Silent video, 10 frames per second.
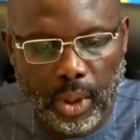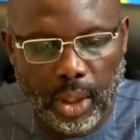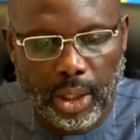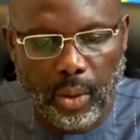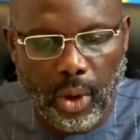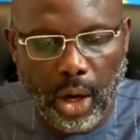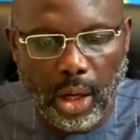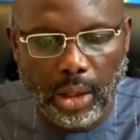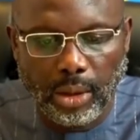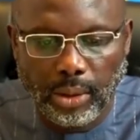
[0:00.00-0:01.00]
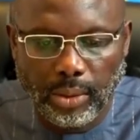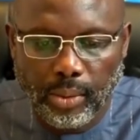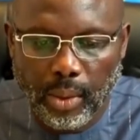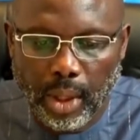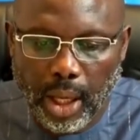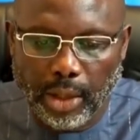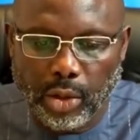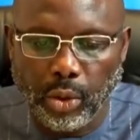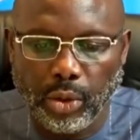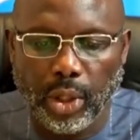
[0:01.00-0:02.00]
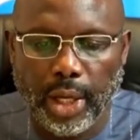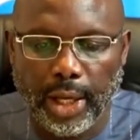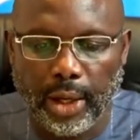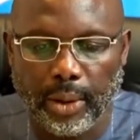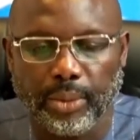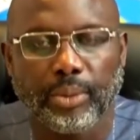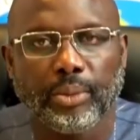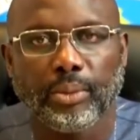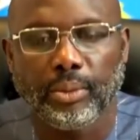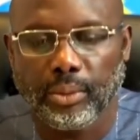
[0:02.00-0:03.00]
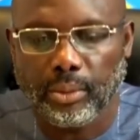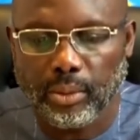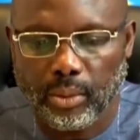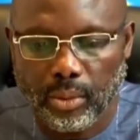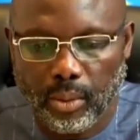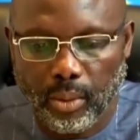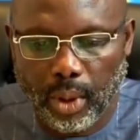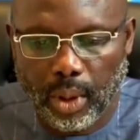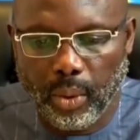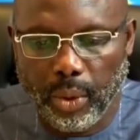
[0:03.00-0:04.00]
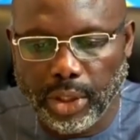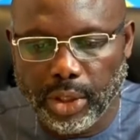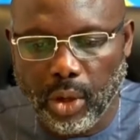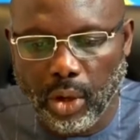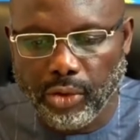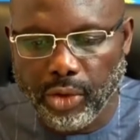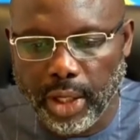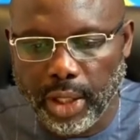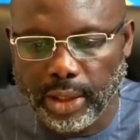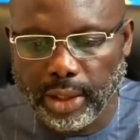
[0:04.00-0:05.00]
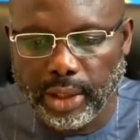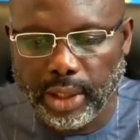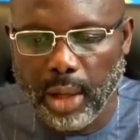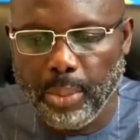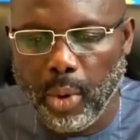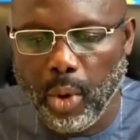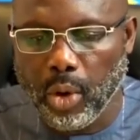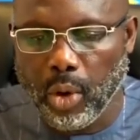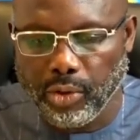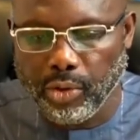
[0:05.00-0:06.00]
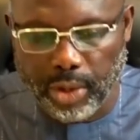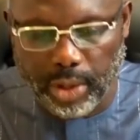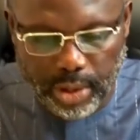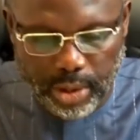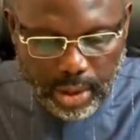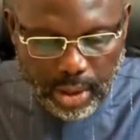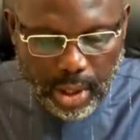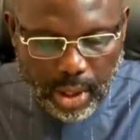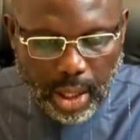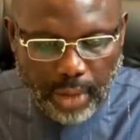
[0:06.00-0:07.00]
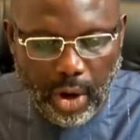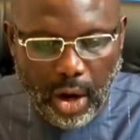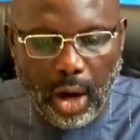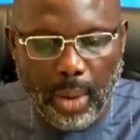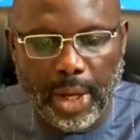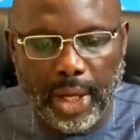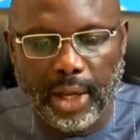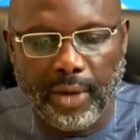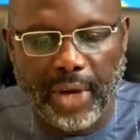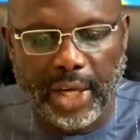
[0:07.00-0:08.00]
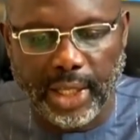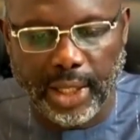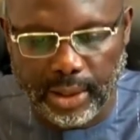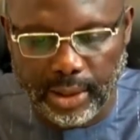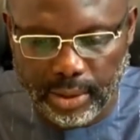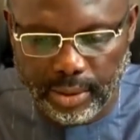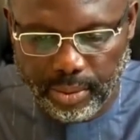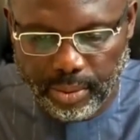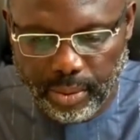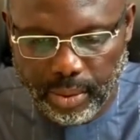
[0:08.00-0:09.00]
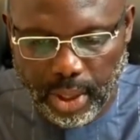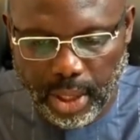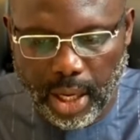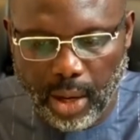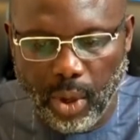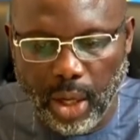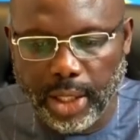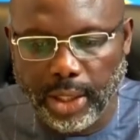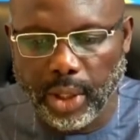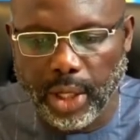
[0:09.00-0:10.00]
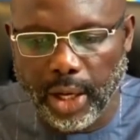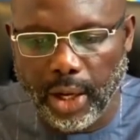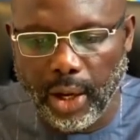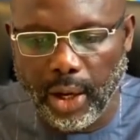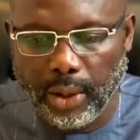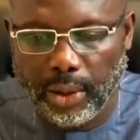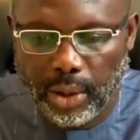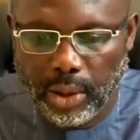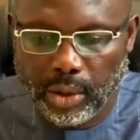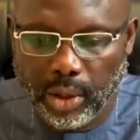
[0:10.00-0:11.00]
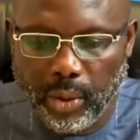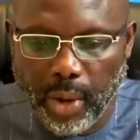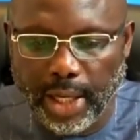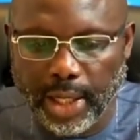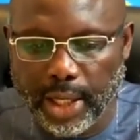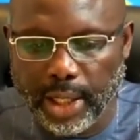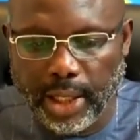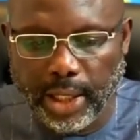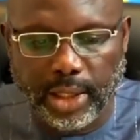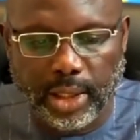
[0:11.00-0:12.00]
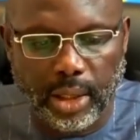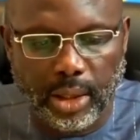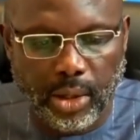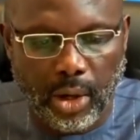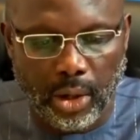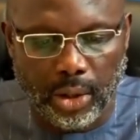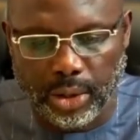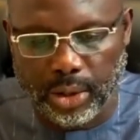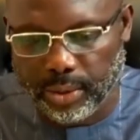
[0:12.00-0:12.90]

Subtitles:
The world has stood together. Rich countries and poor countries have all been affected and are working together to eradicate this scourge.